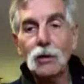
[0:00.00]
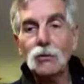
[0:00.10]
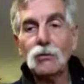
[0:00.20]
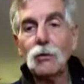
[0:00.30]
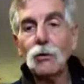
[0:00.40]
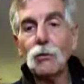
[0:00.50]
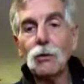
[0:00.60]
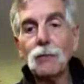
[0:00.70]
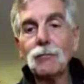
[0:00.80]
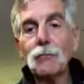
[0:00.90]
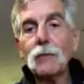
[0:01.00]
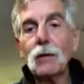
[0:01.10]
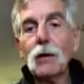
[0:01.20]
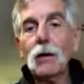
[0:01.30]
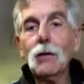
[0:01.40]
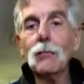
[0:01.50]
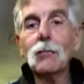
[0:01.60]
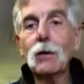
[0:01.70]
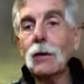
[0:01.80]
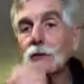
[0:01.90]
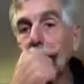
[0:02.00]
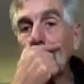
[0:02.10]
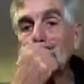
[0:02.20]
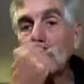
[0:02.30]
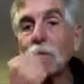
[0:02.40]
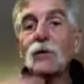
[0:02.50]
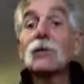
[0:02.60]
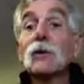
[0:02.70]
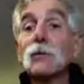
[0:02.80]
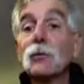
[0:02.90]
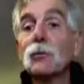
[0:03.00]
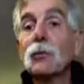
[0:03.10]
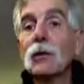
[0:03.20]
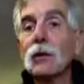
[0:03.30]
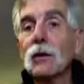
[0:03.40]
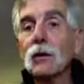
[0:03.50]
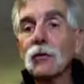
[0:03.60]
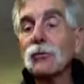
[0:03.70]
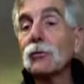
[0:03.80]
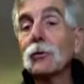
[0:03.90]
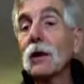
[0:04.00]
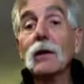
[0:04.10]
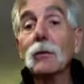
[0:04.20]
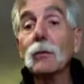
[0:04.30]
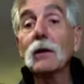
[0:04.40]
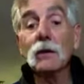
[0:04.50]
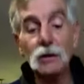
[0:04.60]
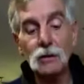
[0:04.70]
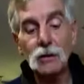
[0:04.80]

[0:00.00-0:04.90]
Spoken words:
So they always ask me, what's the difference between a student and intermediate?